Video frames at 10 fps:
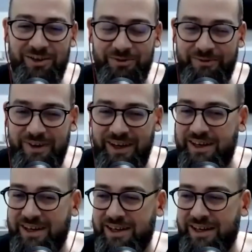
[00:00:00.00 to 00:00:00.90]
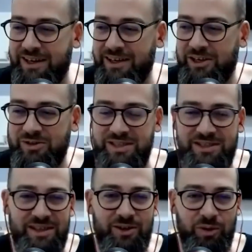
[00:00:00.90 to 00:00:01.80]
of uh,
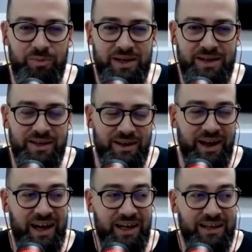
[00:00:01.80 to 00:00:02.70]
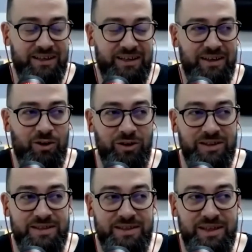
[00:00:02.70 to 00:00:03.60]
uses the topic and
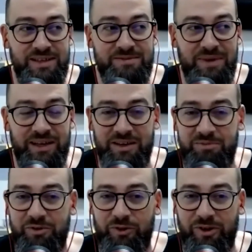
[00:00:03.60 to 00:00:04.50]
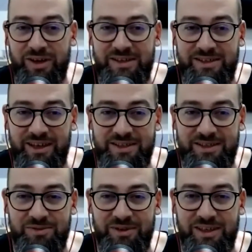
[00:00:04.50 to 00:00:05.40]
calls his mother before he
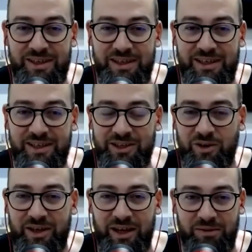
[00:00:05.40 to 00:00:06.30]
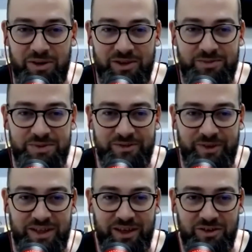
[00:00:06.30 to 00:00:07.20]
starts uh, talking about
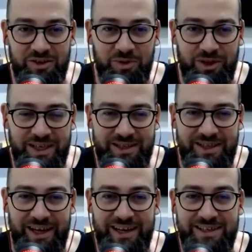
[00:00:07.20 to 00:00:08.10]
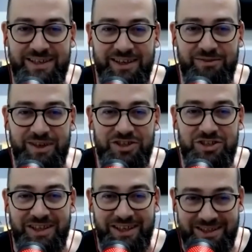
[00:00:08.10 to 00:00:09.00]
specific thing on the podcast and ask her what she
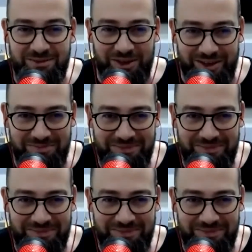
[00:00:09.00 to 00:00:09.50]
thinks about it.